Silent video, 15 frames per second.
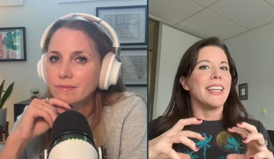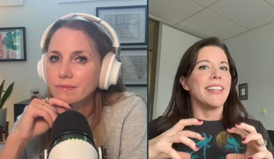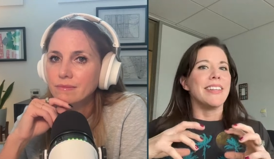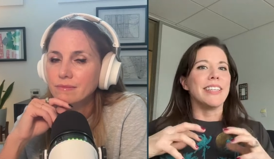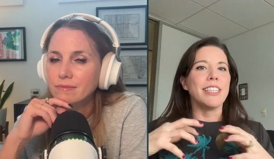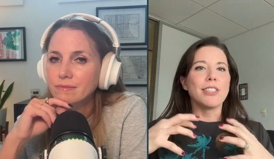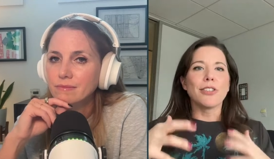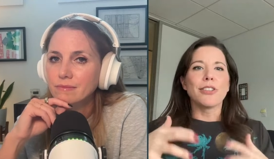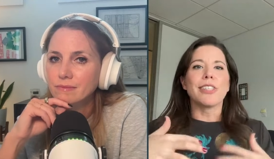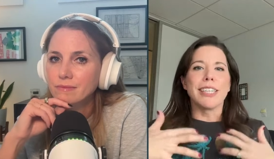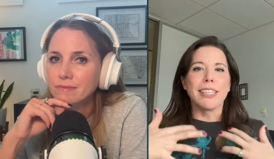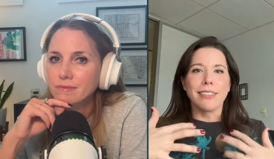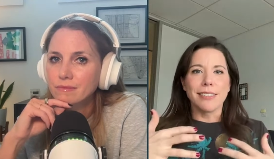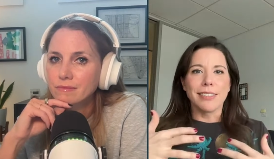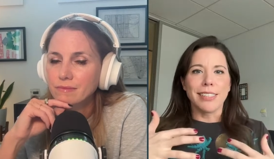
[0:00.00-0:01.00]
Speaker 1: these are
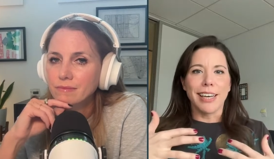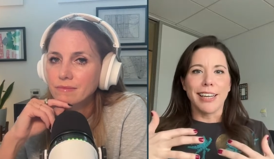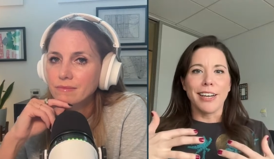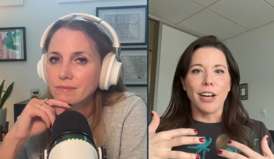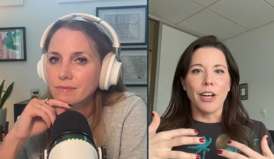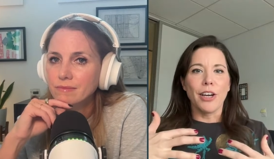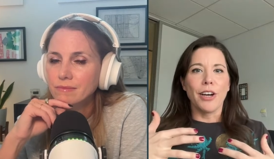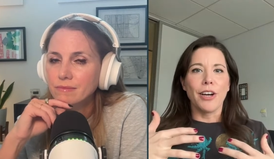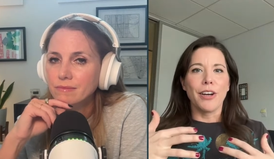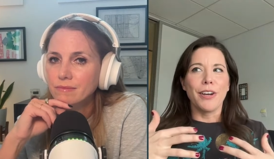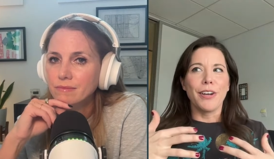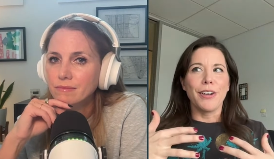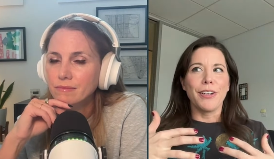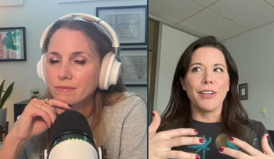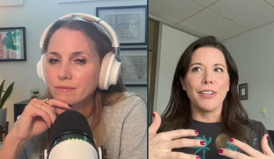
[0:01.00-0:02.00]
things that
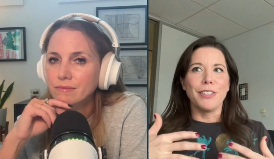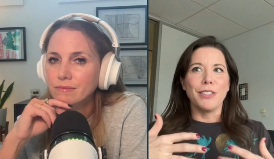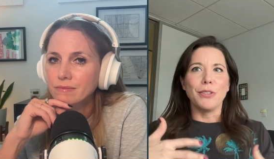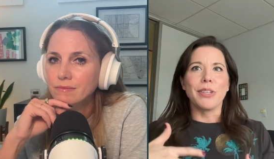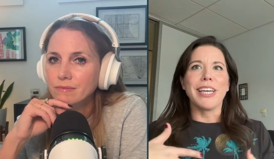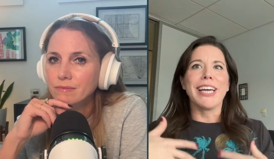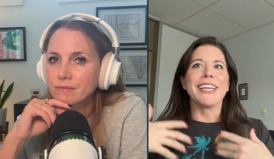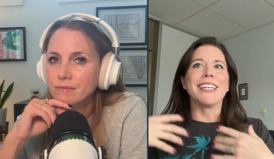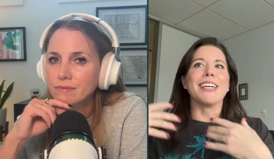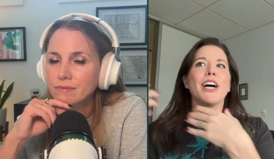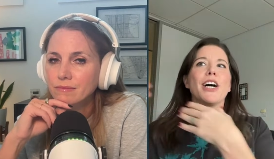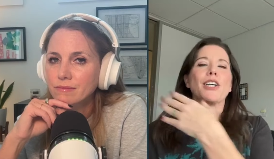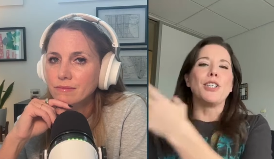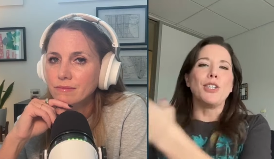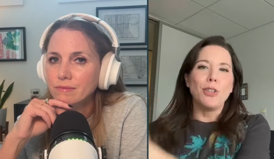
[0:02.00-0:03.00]
you can't
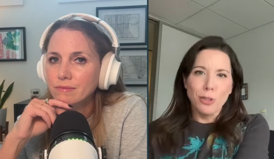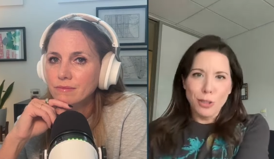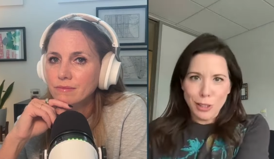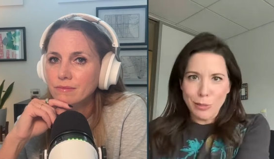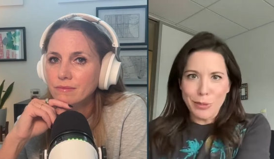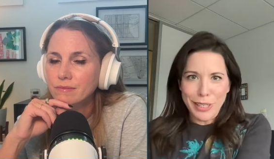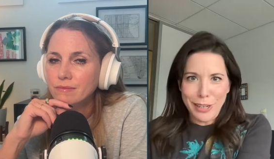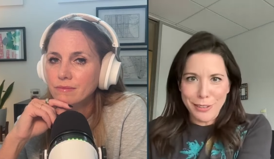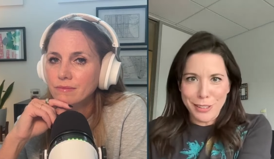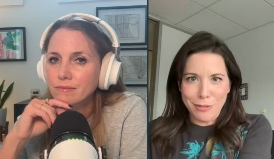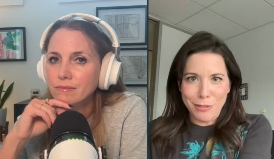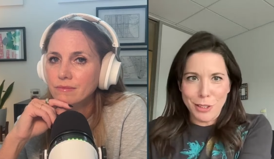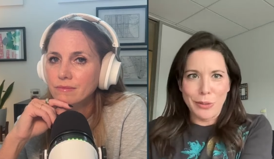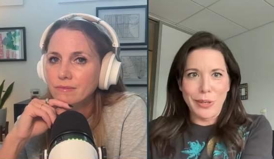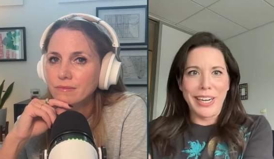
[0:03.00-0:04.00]
accuse someone else
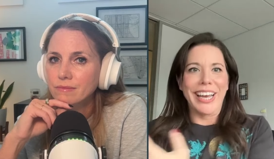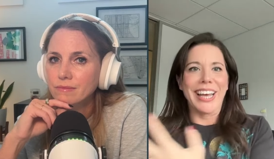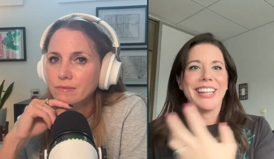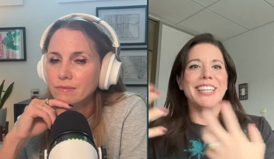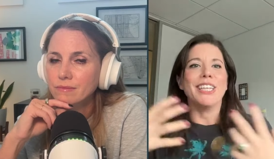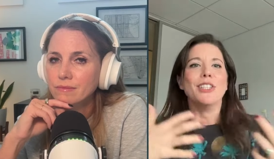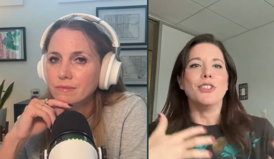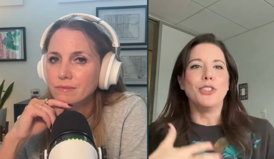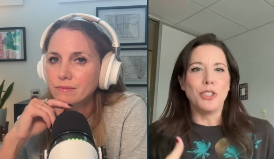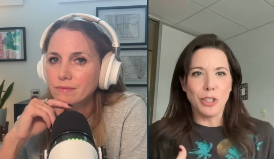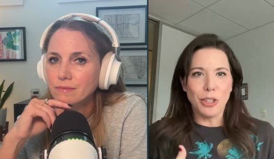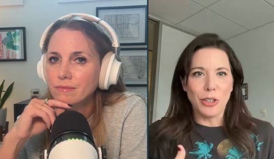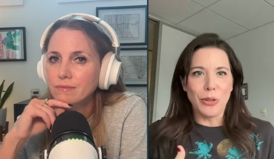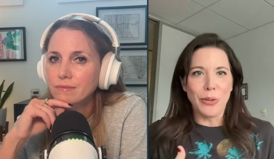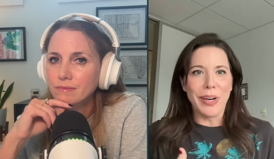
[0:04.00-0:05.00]
of doing and then
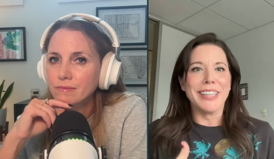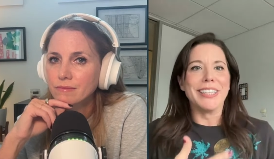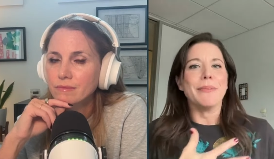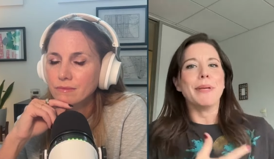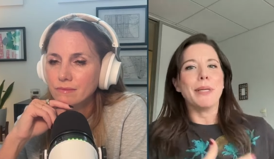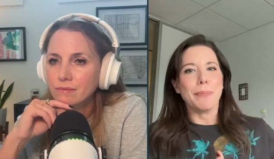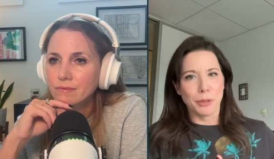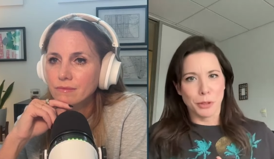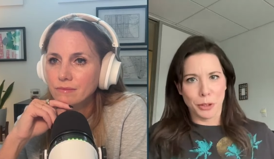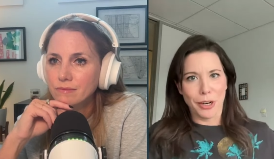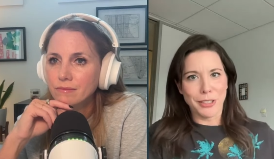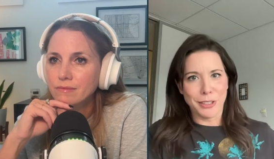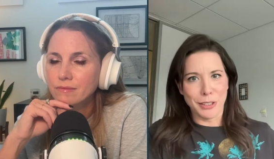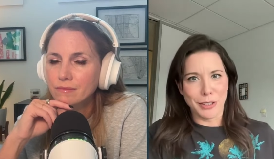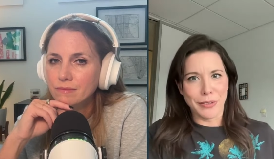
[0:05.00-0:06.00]
do and then people
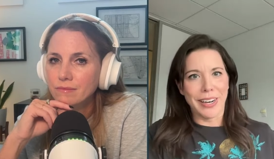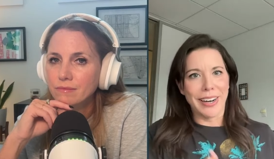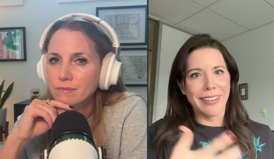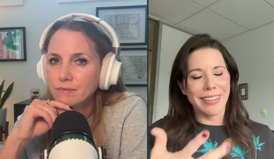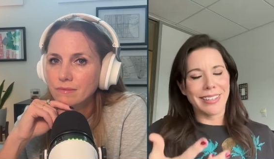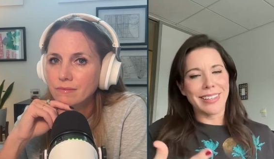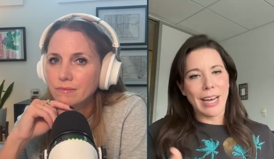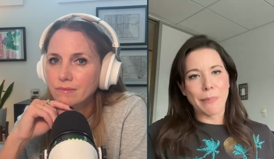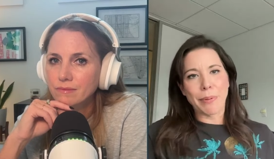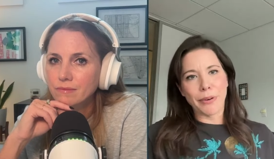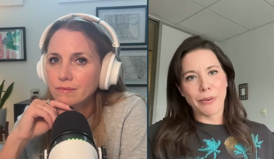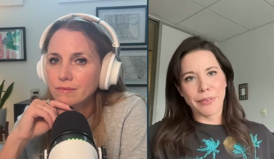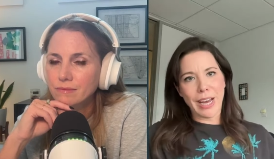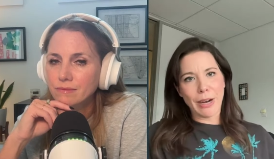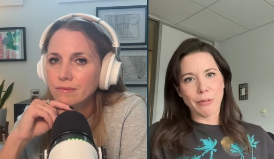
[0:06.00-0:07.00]
trust you and i think that
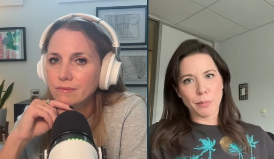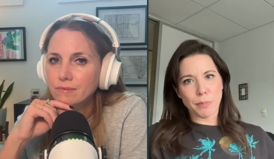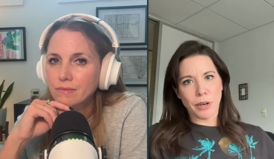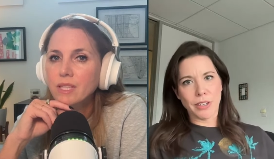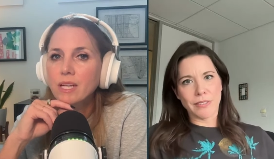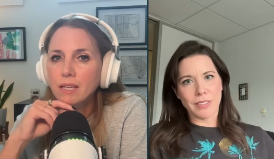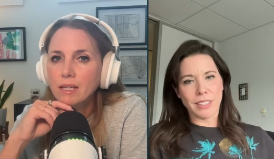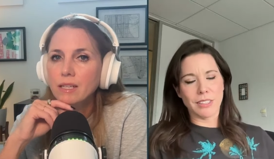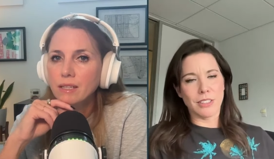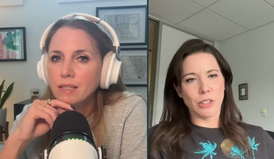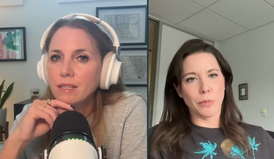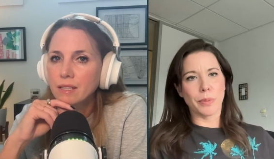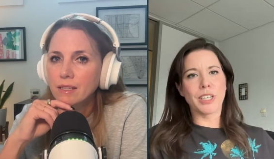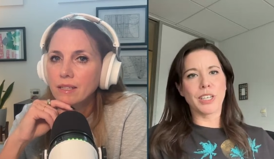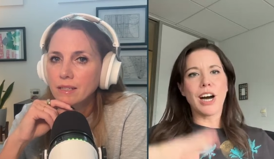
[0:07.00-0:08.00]
part, that was part of this
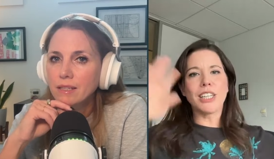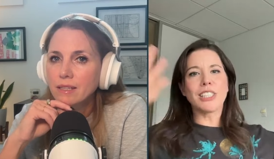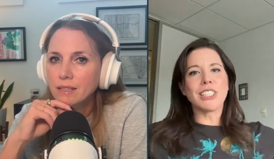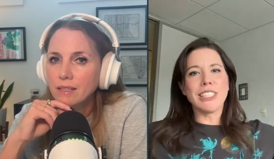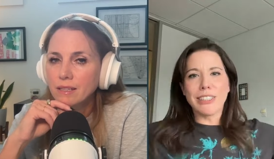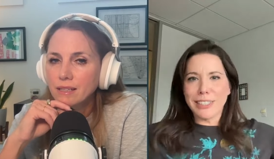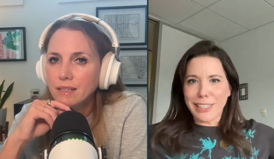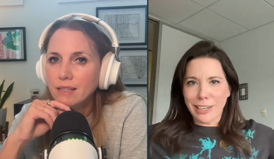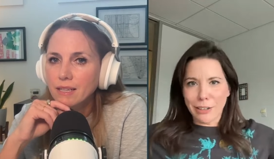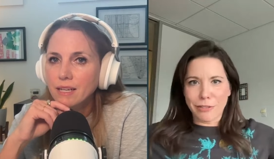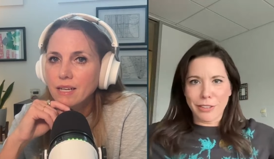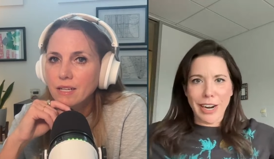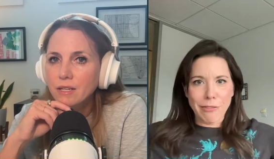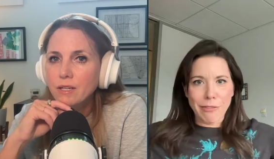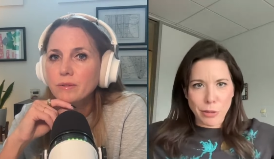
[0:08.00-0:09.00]
too but a cautionary tale
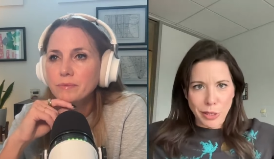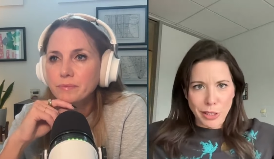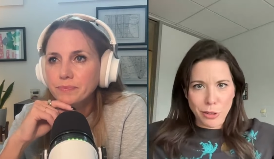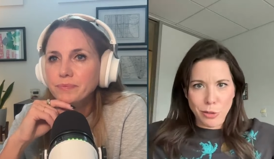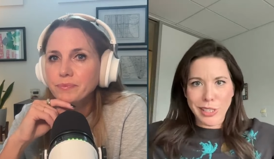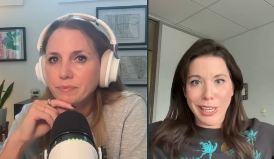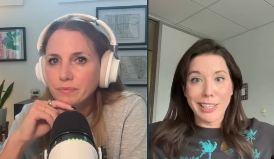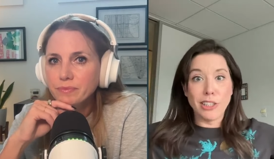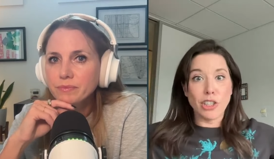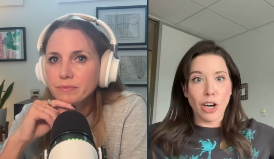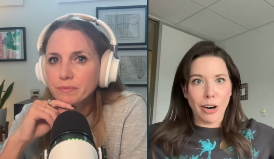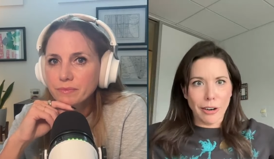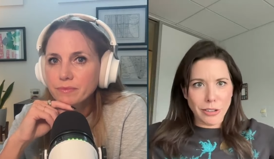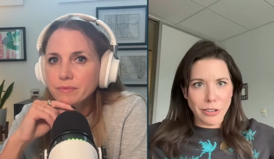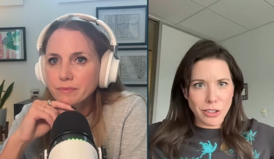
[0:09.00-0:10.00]
for everyone who's in
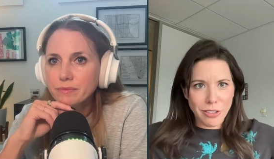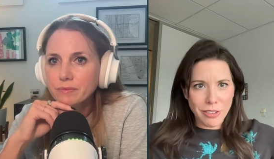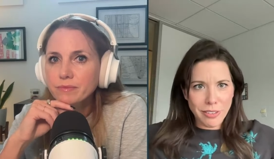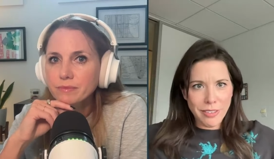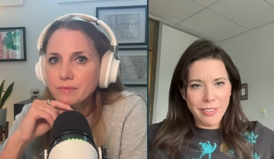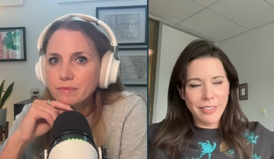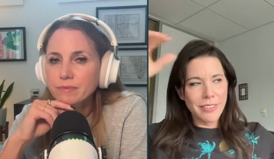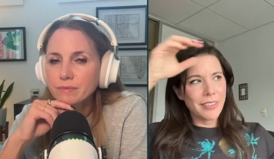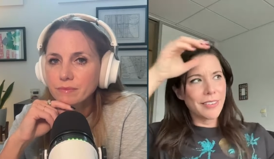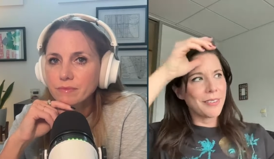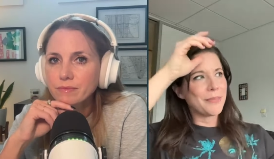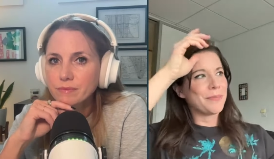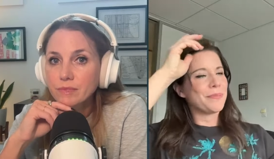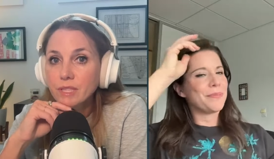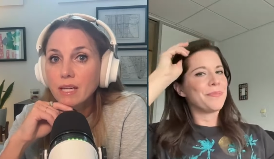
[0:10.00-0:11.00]
charge
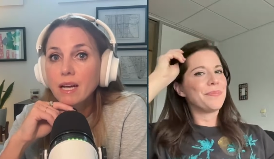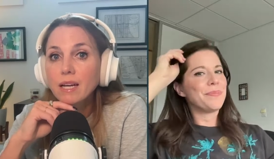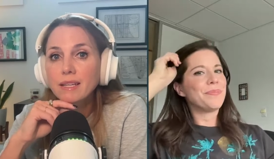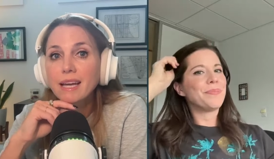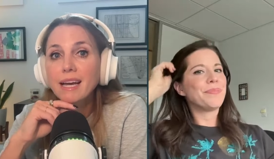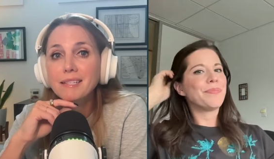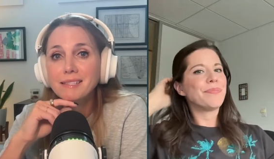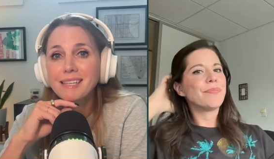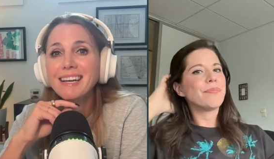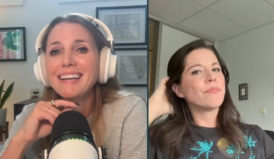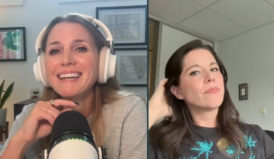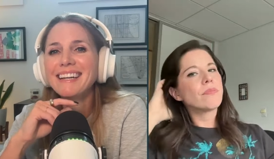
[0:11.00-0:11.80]
Speaker 2: uh, yes